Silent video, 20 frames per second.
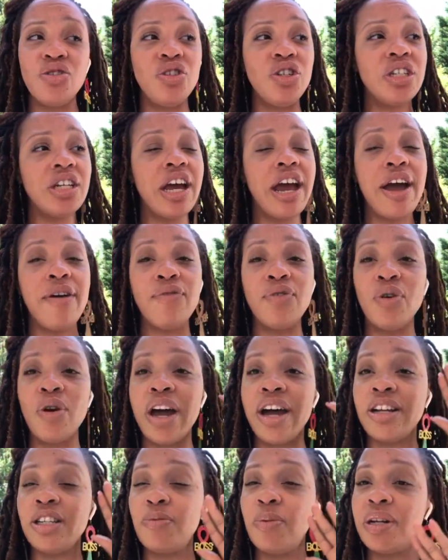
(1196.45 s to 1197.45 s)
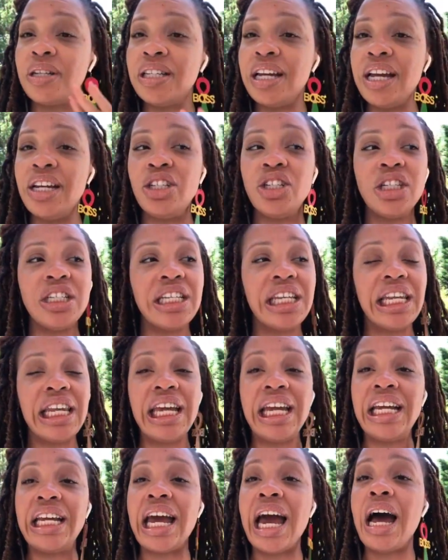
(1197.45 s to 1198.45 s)
You need to have your expectations
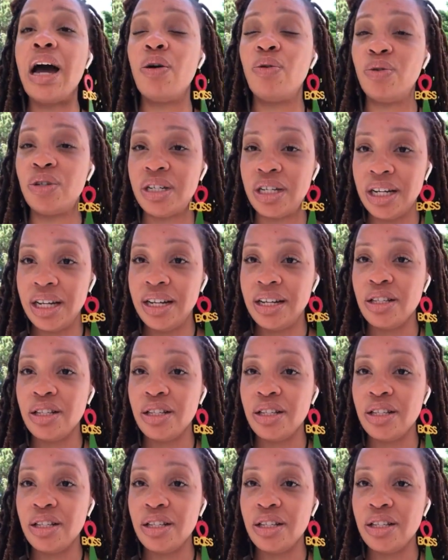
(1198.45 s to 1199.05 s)
laid out